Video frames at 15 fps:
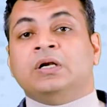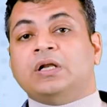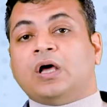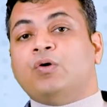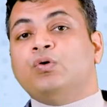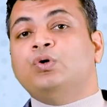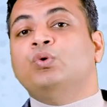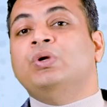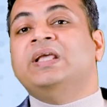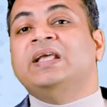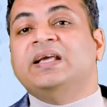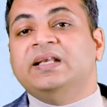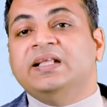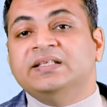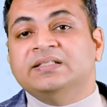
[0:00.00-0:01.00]
Now, to
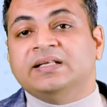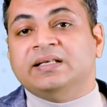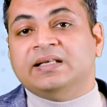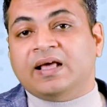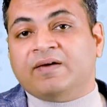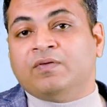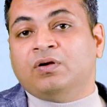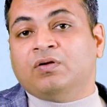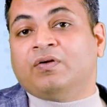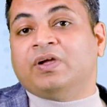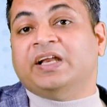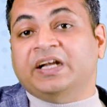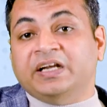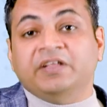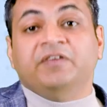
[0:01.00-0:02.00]
increase the level of
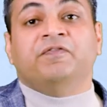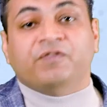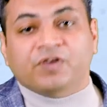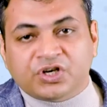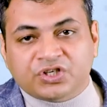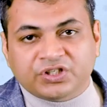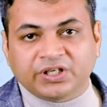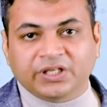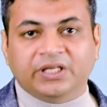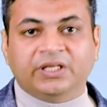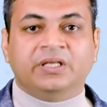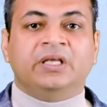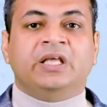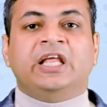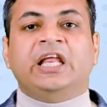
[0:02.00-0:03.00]
kidney
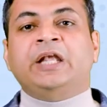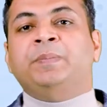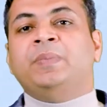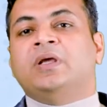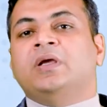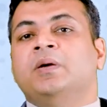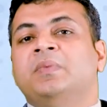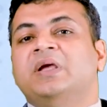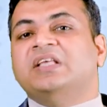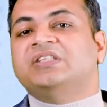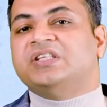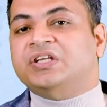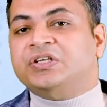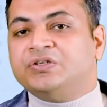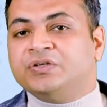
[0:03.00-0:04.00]
functioning, it becomes
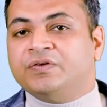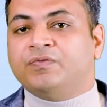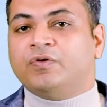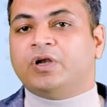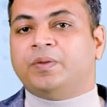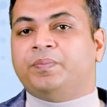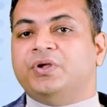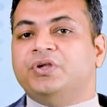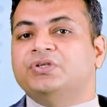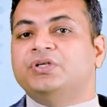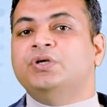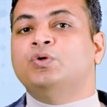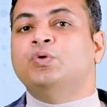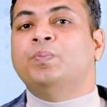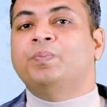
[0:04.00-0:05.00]
essential for a
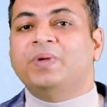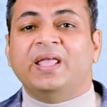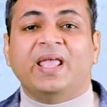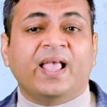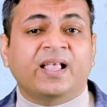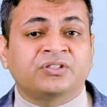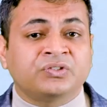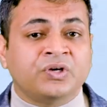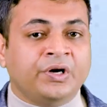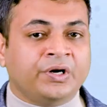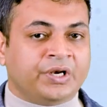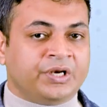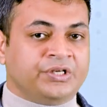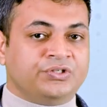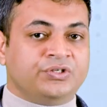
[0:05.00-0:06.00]
patient to pay extra
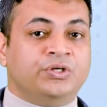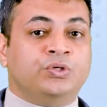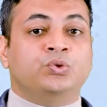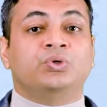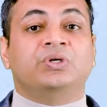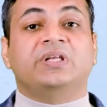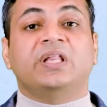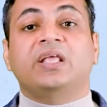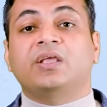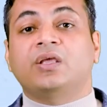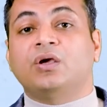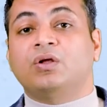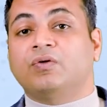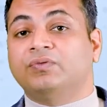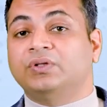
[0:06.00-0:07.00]
attention to take
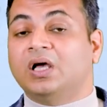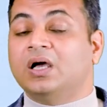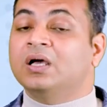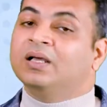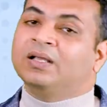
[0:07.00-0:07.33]
care of the